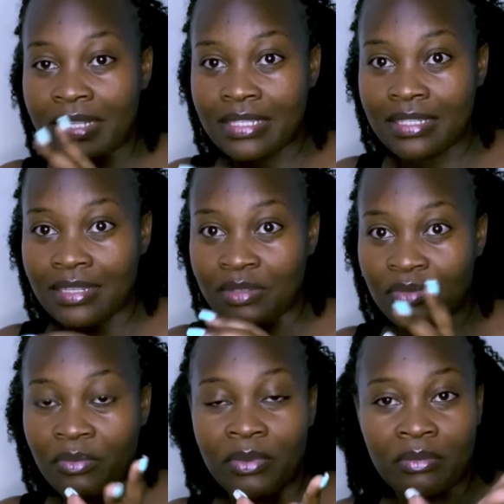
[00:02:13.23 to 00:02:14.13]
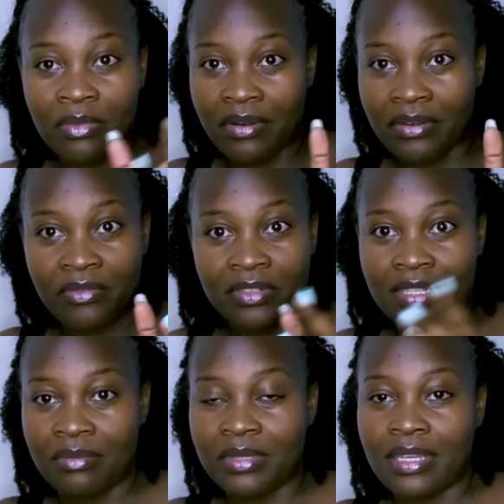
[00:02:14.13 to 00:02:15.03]
sisters who have been married for
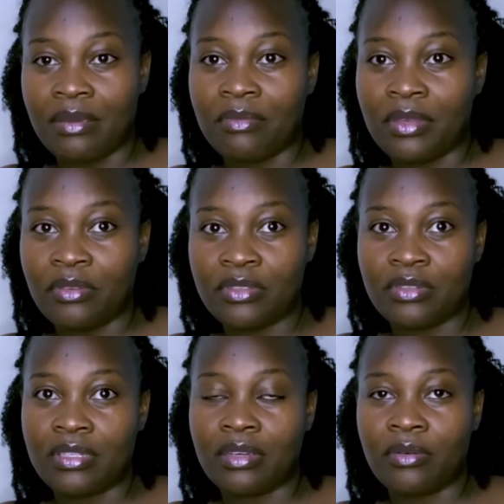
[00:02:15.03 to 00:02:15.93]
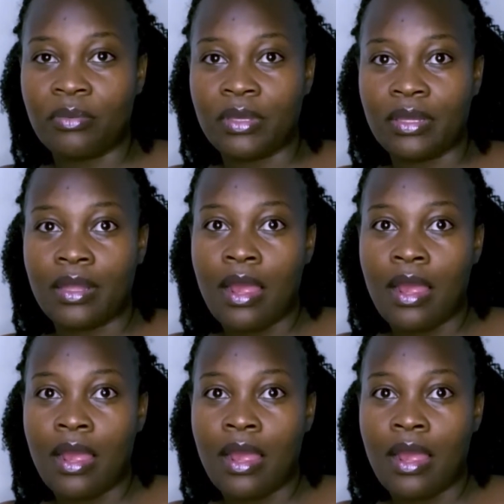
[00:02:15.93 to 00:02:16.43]
some time, they used to tell me,